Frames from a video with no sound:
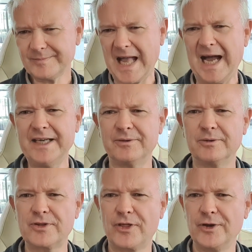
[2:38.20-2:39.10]
I don't know,
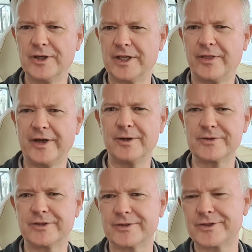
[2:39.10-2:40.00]

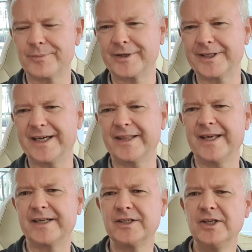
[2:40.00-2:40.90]
30,000 or something like
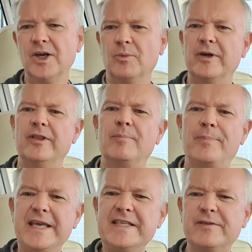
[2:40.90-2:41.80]
that," when the
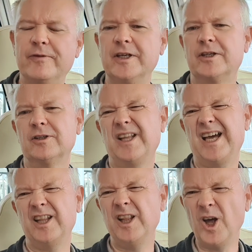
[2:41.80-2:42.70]
base vehicle
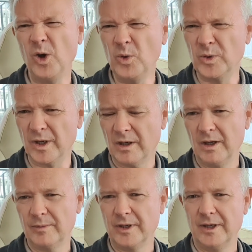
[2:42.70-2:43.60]
alone
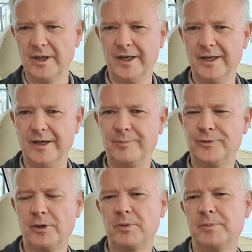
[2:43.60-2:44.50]

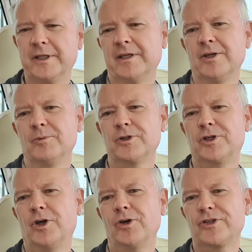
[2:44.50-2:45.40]
probably would
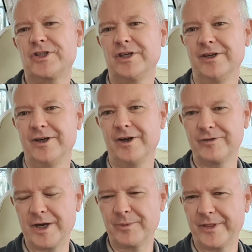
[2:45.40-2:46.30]
cost
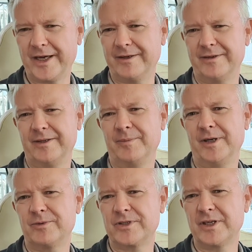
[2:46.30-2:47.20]
around that
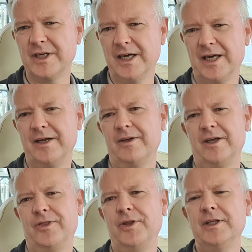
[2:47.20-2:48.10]
amount. I
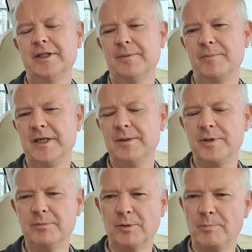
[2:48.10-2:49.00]
think that many
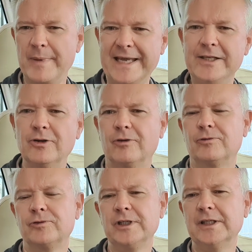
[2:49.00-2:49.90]
people may not
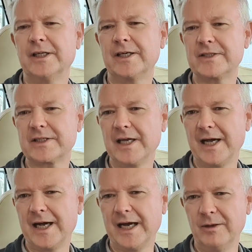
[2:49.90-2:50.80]
realize
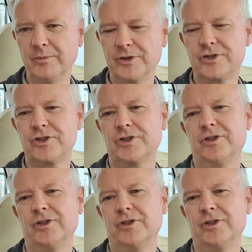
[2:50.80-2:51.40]
how much